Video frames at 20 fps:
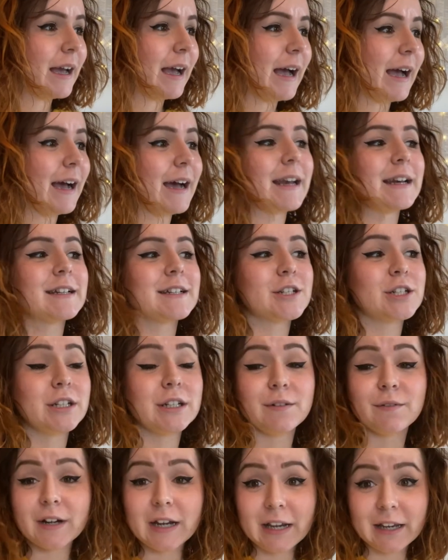And
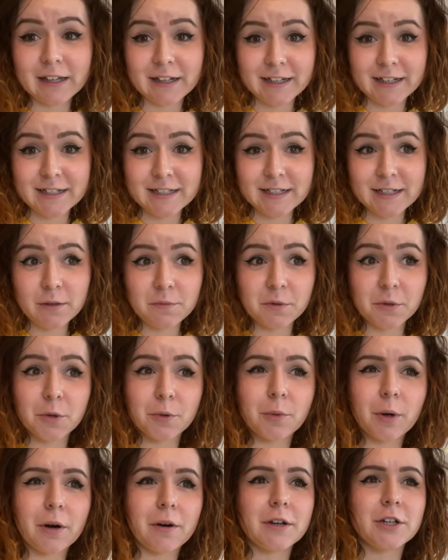she really liked it. We were
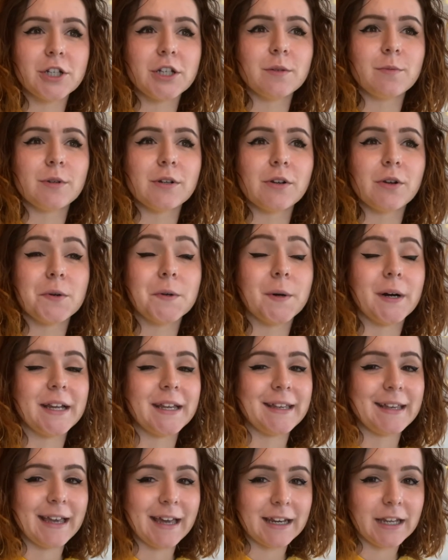worried she wouldn't
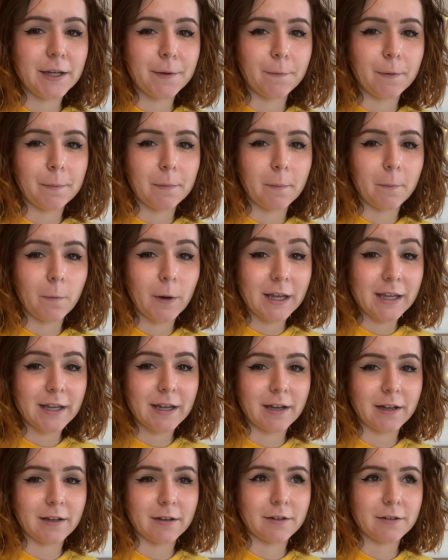quite get it. We've been
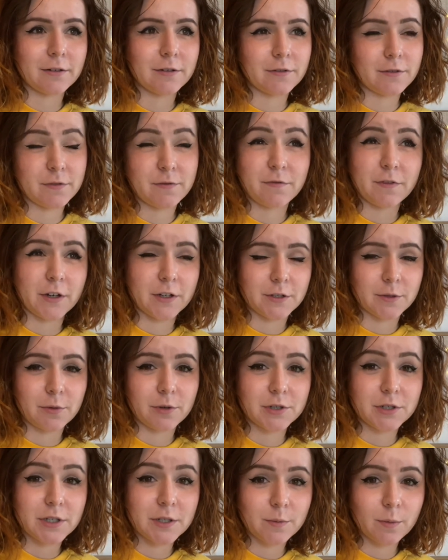waiting for her to
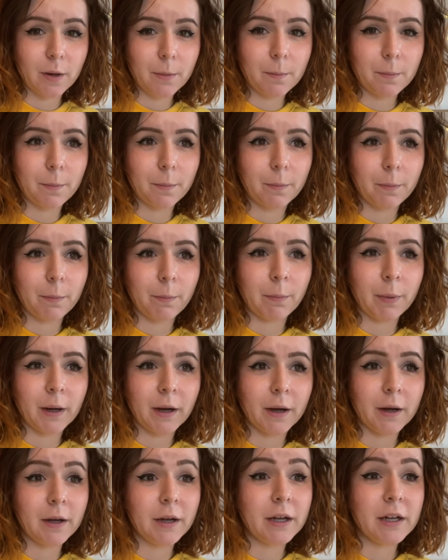watch this one.
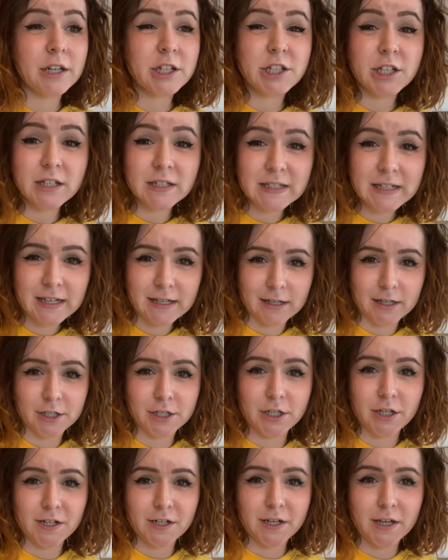But she did,
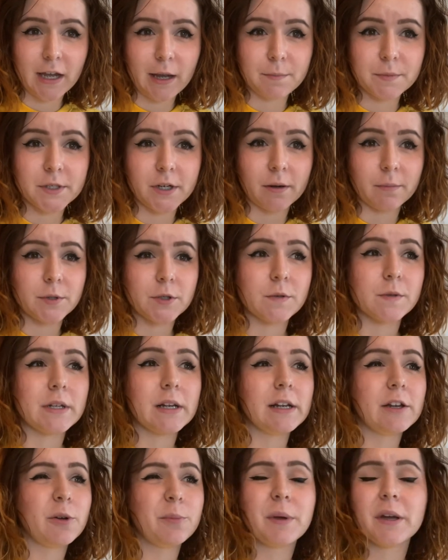actually. She kept up. She was a
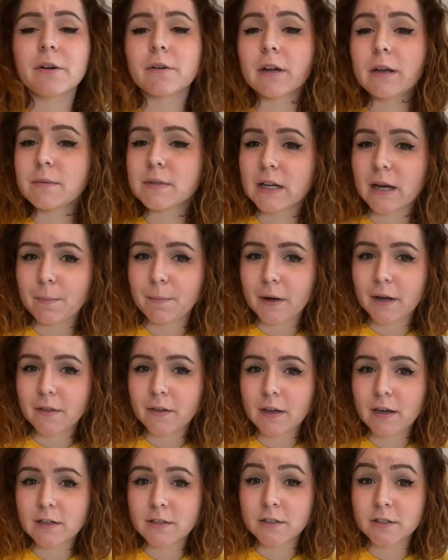little bit creeped out by
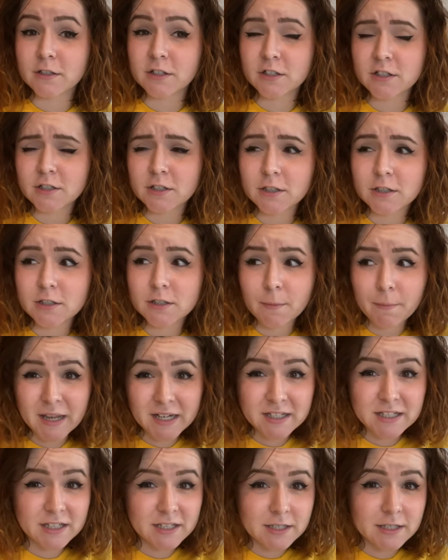the
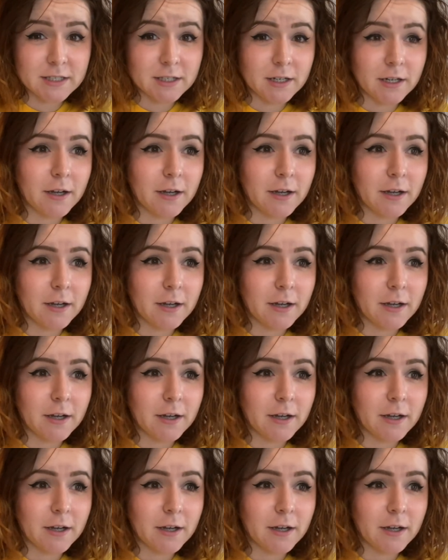Dementors.